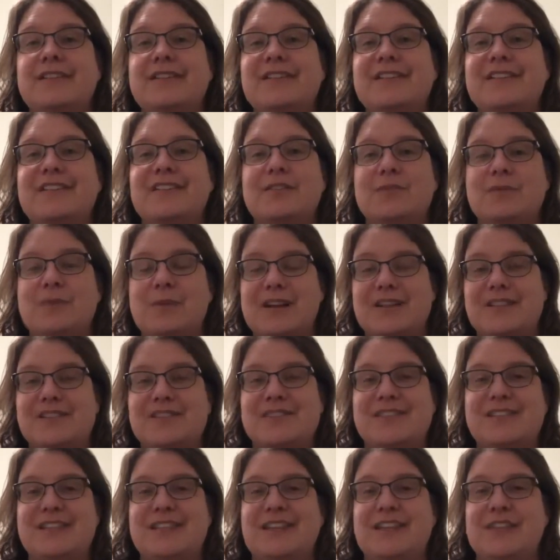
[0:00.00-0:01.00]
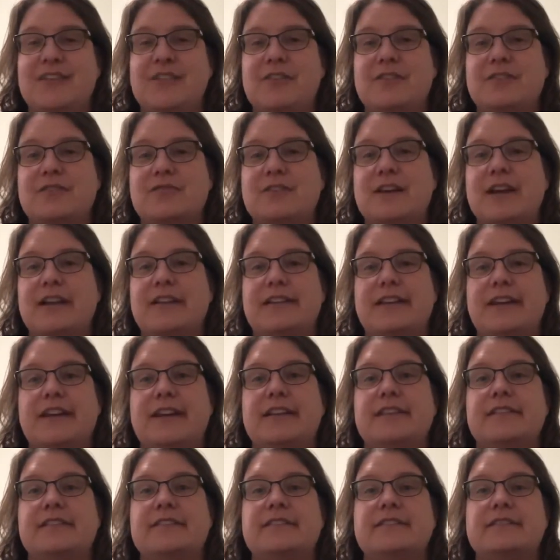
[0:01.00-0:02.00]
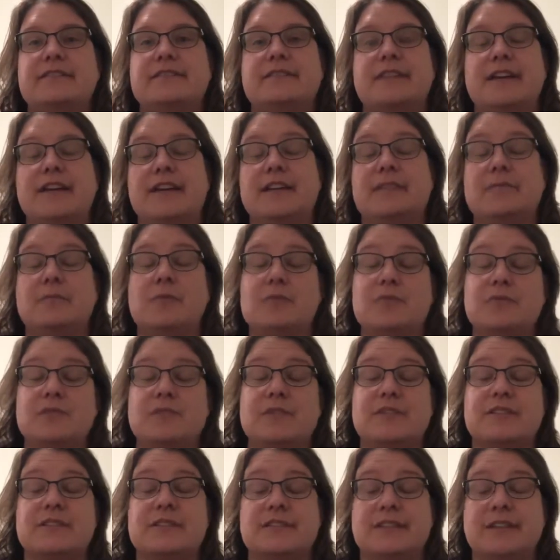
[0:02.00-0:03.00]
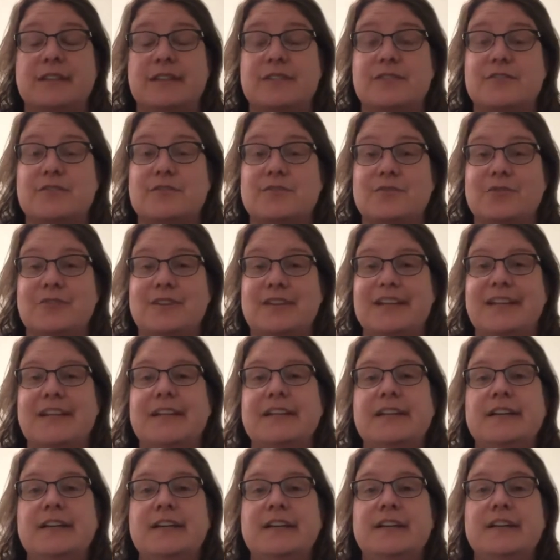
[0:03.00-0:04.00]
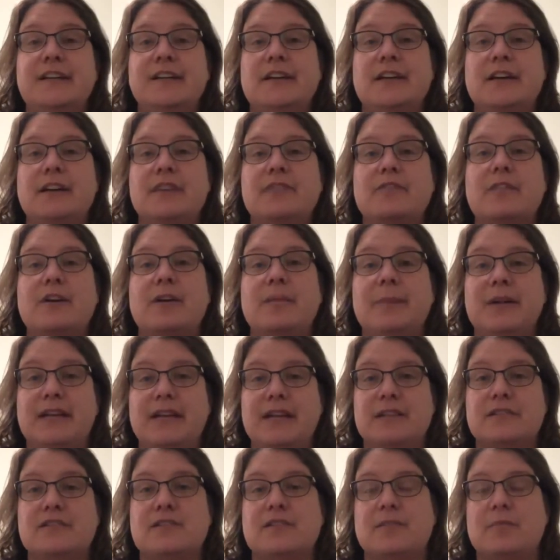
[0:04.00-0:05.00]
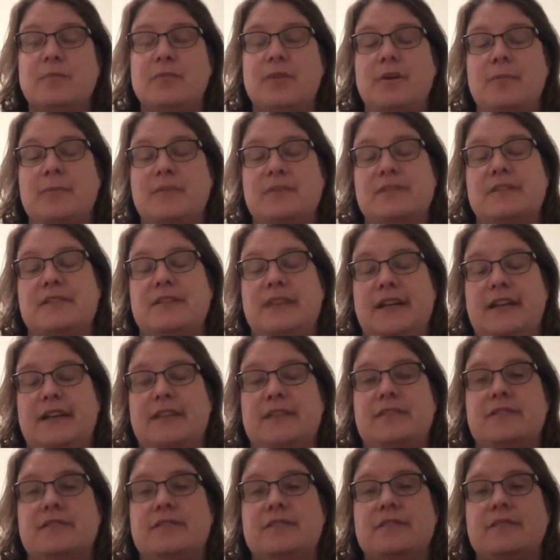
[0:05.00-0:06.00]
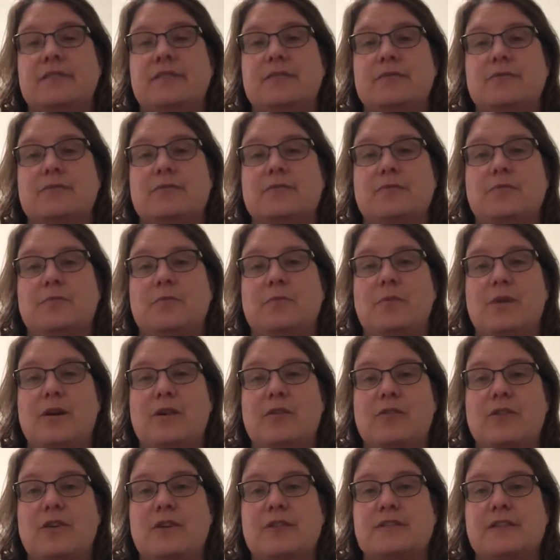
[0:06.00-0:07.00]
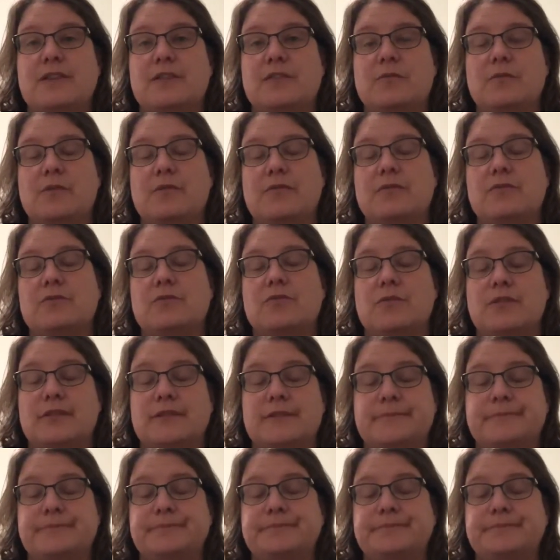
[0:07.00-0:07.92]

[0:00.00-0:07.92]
the Red Sea on dry land, and most recently the story of coming into the Promised Land while crossing the River Jordan.